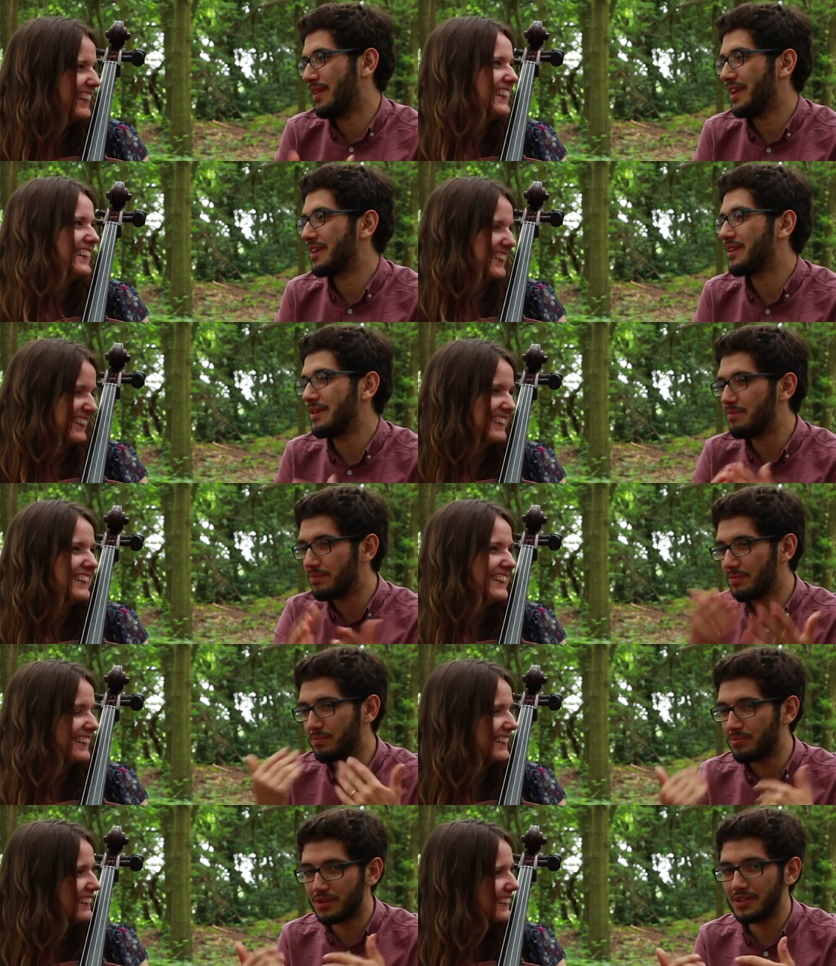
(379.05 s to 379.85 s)
Speaker 1: Like in,
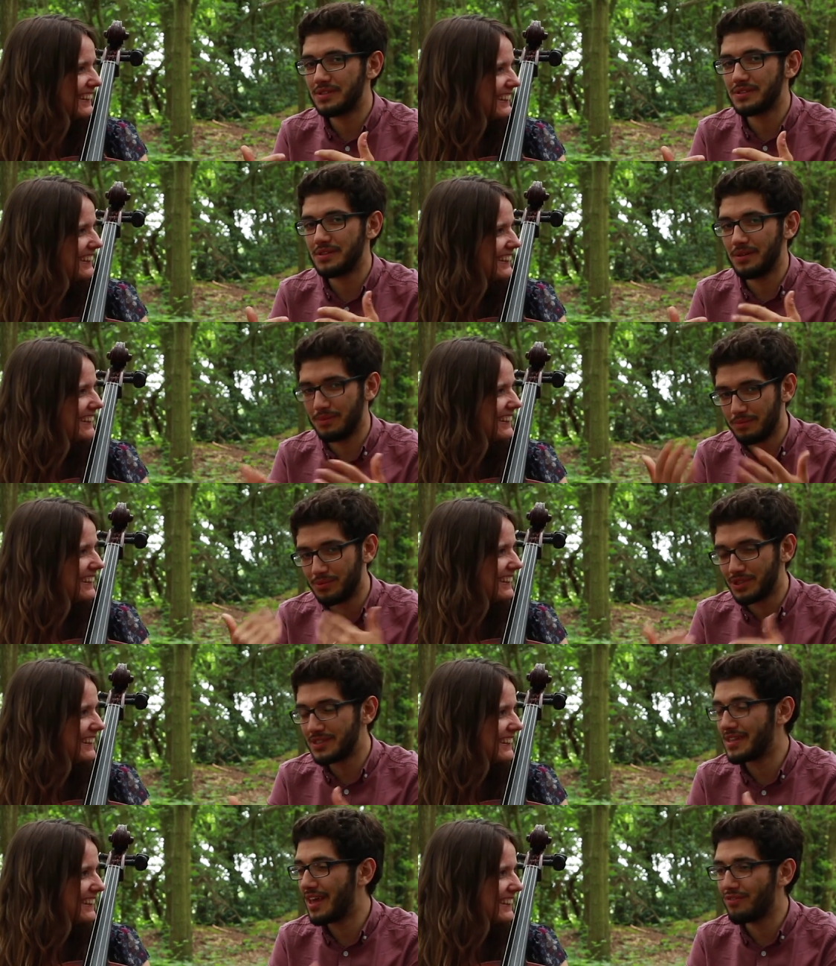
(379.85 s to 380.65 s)
Brit- in
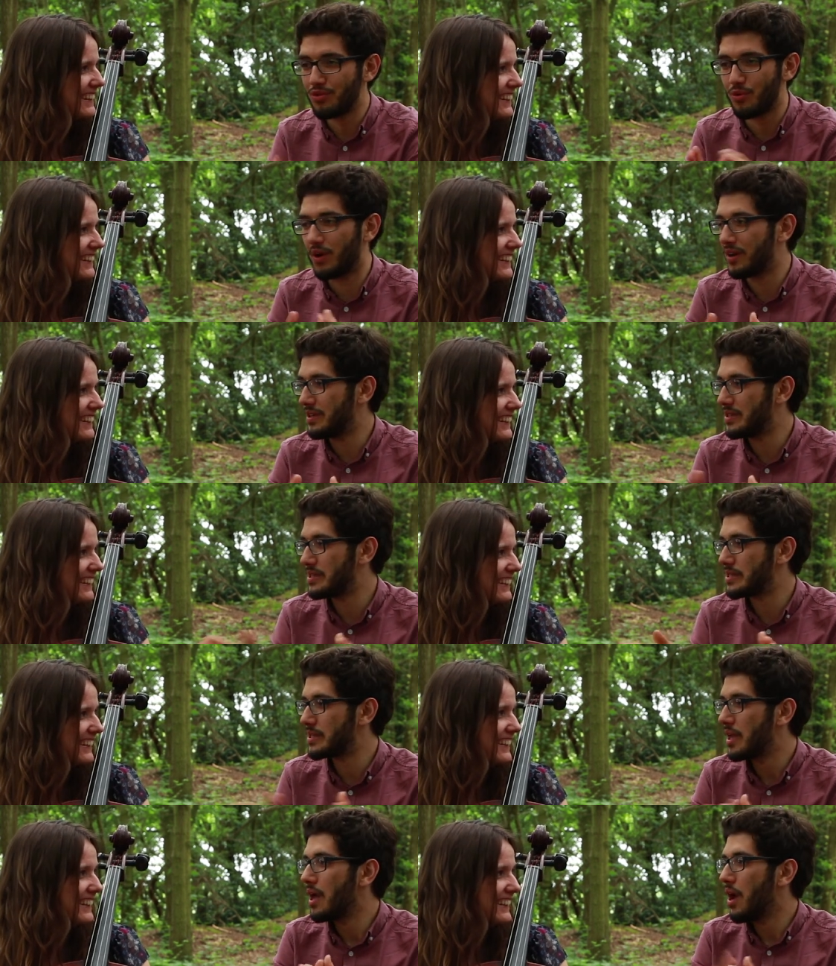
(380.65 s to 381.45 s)
Britain, everyone
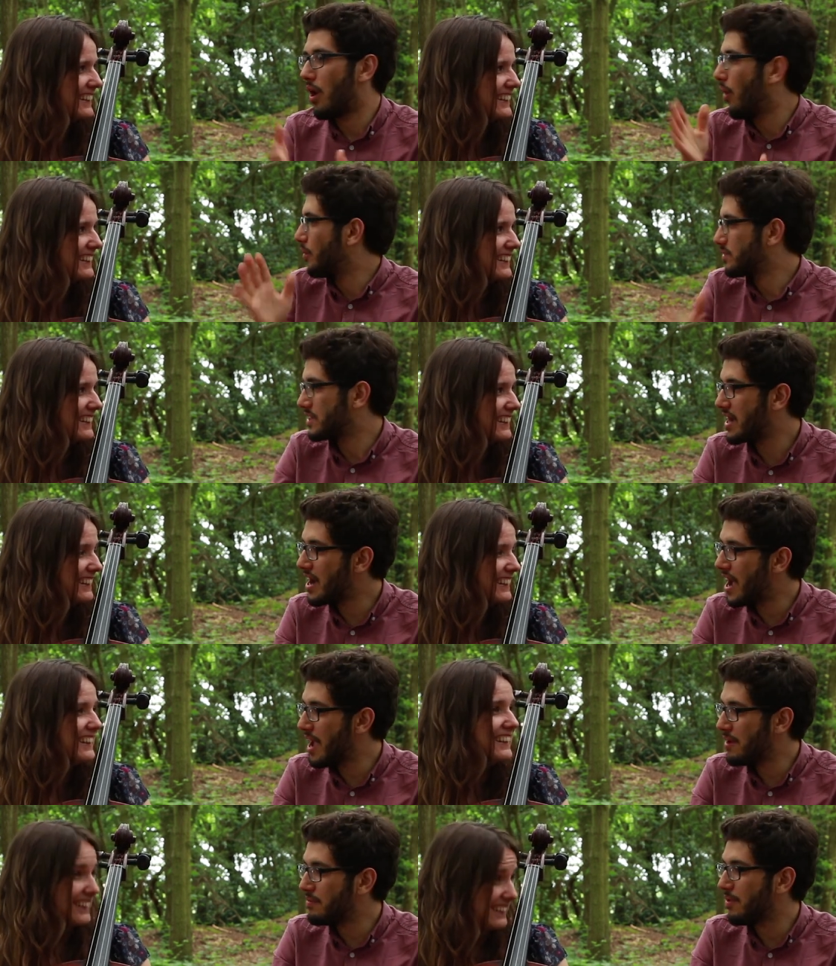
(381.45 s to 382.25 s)
is on
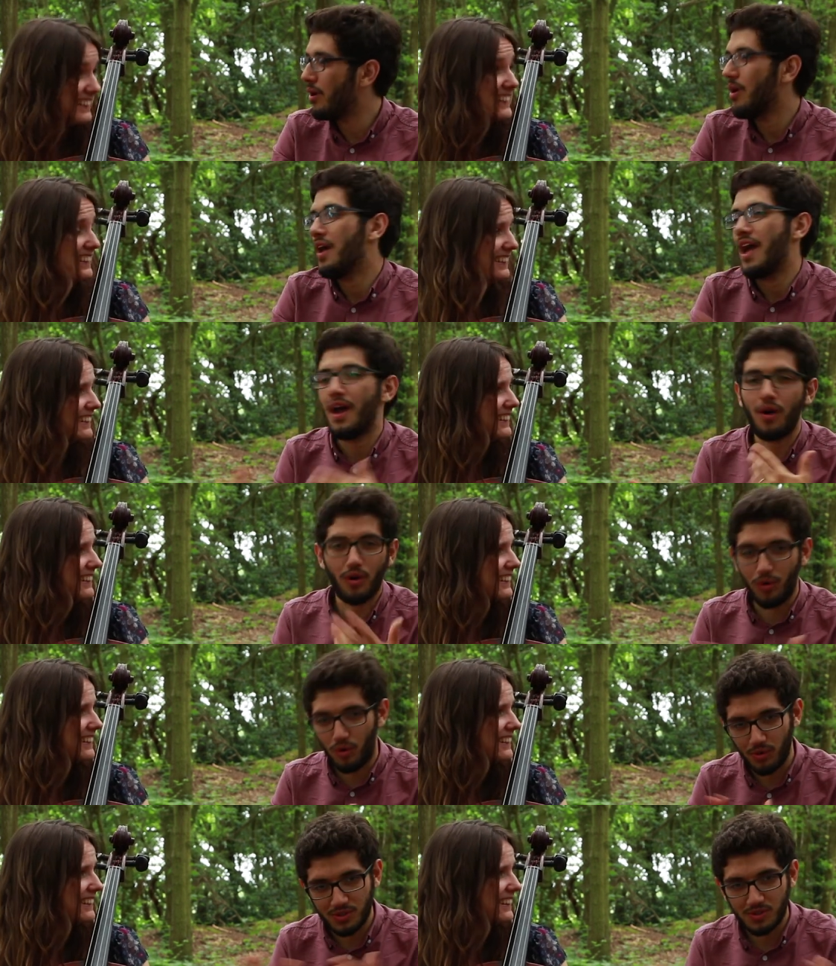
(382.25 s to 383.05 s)
time, uh,
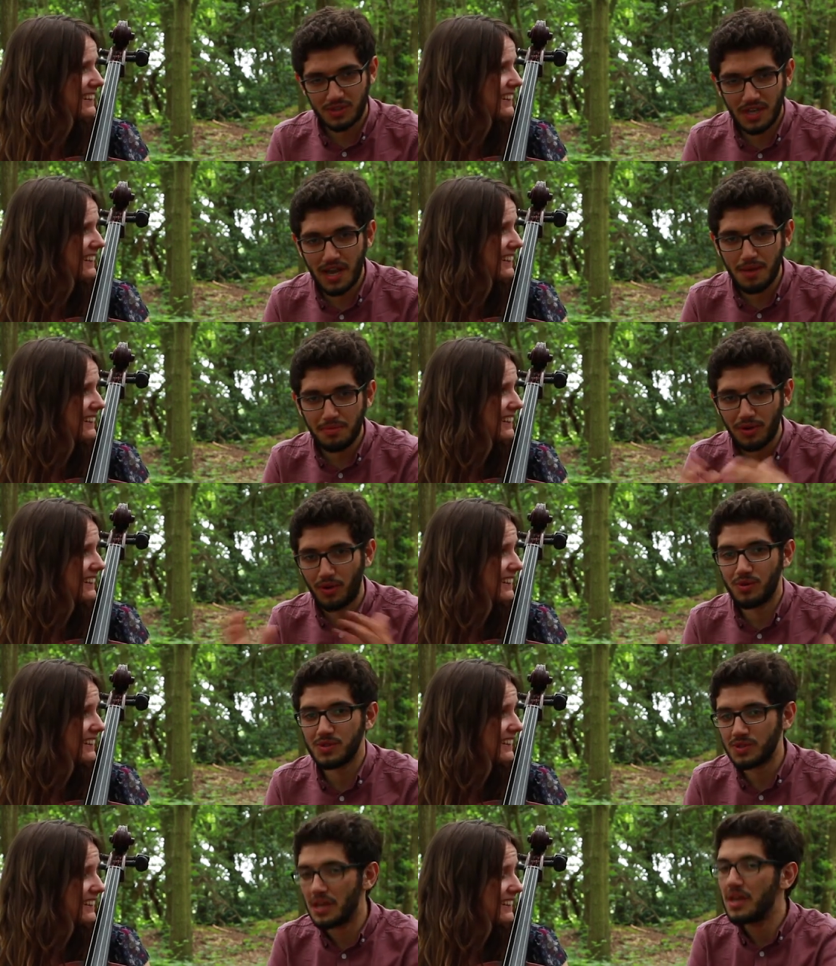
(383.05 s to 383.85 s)
always on time,
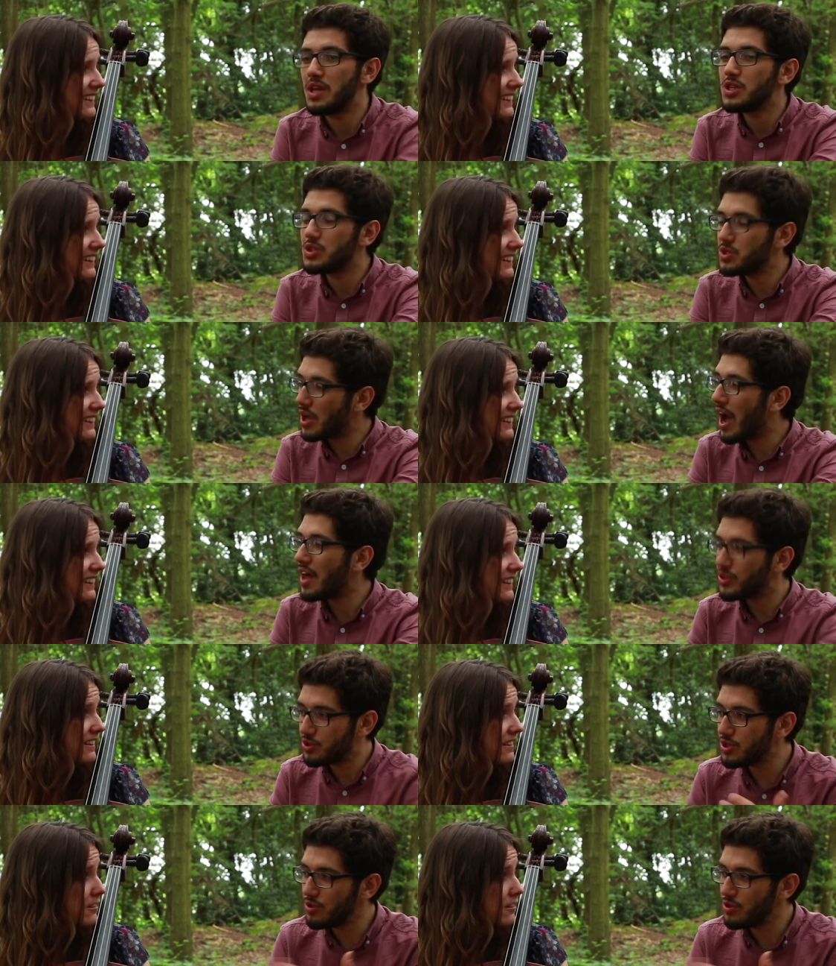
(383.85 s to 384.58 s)
always on... Do, uh, do